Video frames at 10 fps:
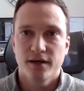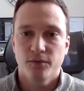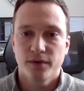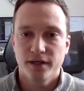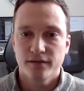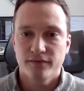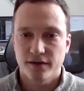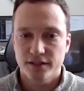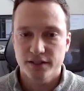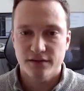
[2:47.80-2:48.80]
that we
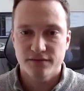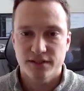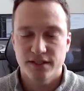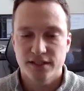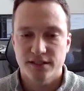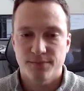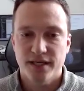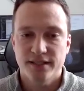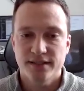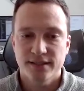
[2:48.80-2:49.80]
found ourselves in this
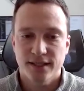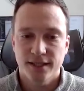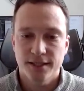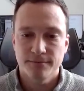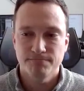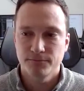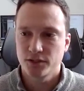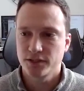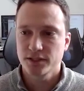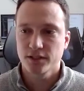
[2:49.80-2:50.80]
space. Um,
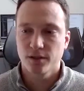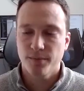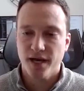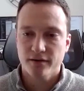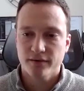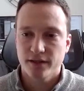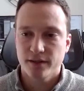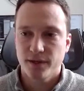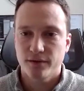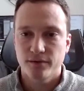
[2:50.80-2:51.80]
so, just a little background
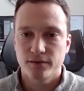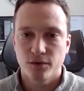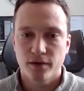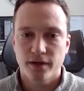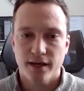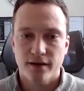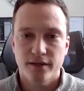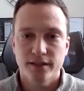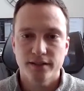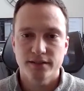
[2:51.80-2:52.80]
about Liguori
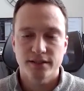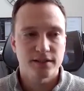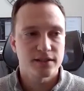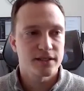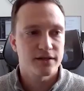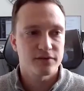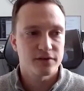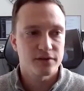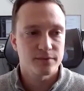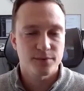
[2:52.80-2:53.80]
Accounting to give a
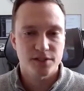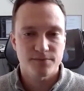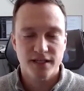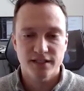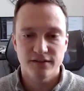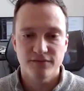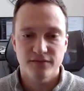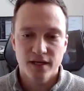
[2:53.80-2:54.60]
little perspective.